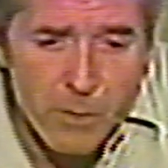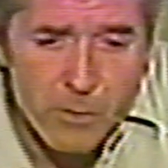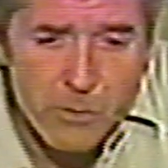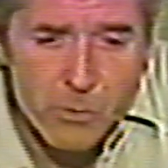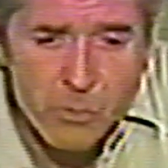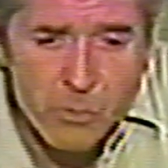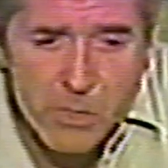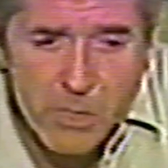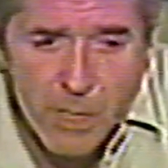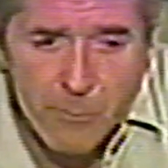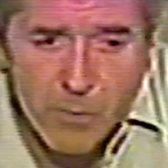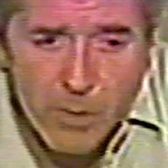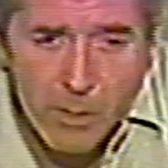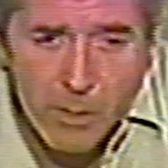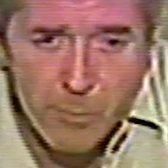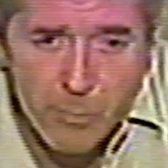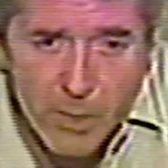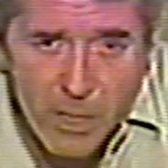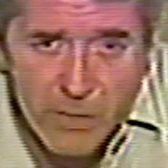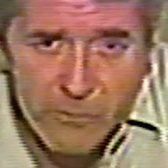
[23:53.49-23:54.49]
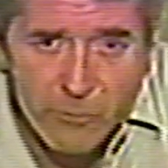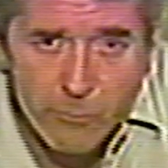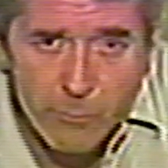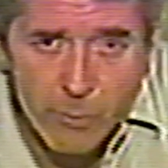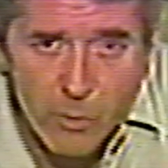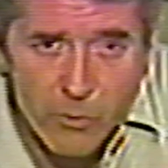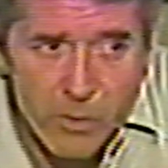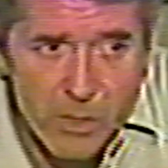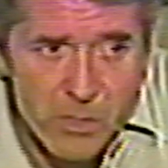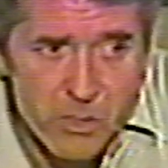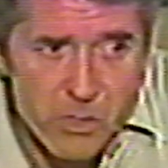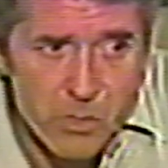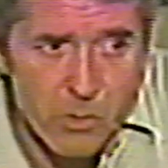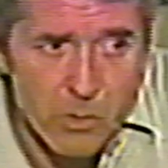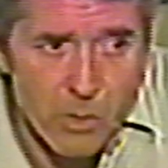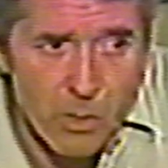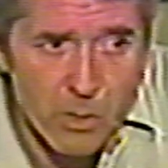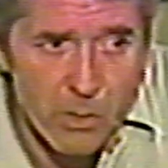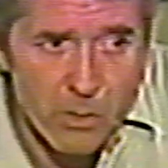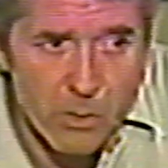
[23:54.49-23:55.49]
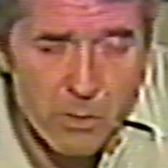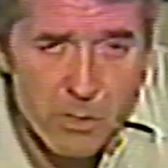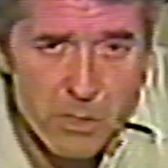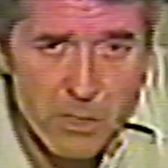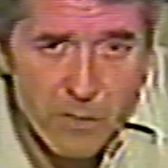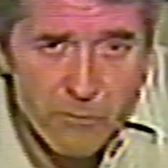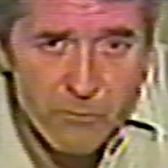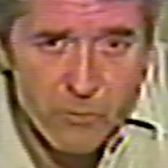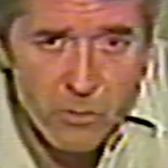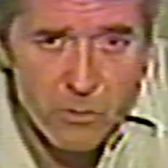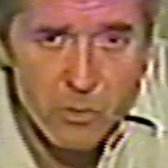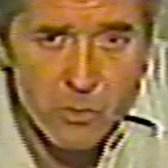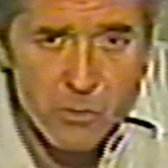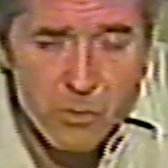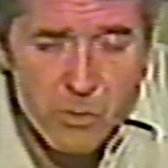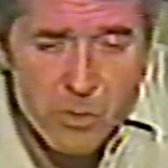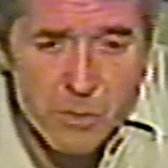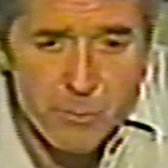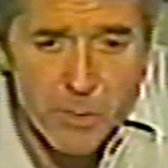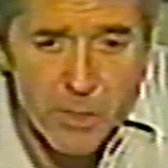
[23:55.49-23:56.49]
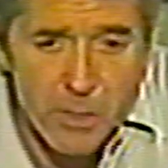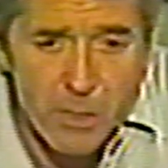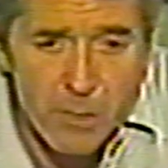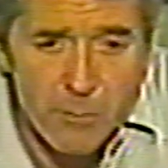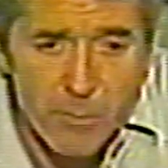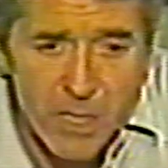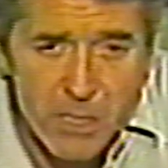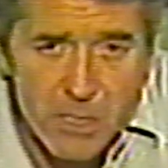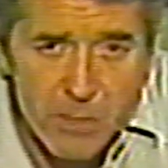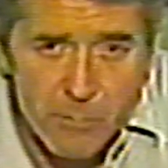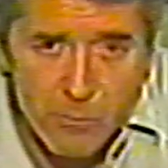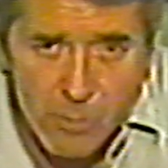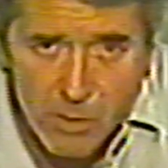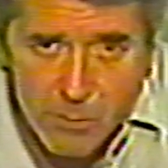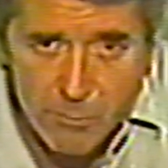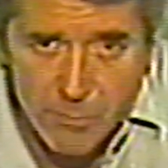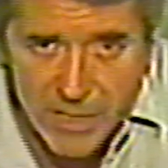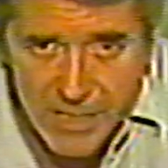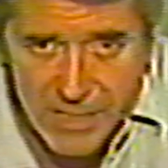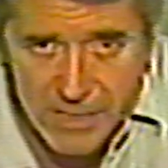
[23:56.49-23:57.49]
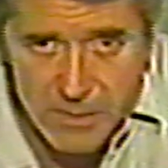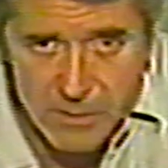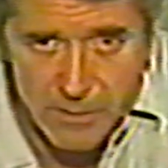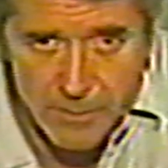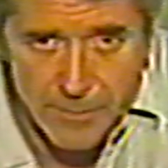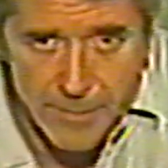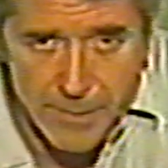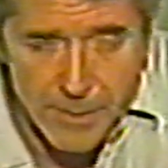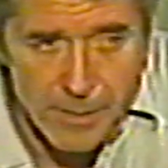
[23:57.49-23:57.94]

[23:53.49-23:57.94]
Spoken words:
So the same thing applies for both ends of the dog. You just have to choose the speed that makes him look best.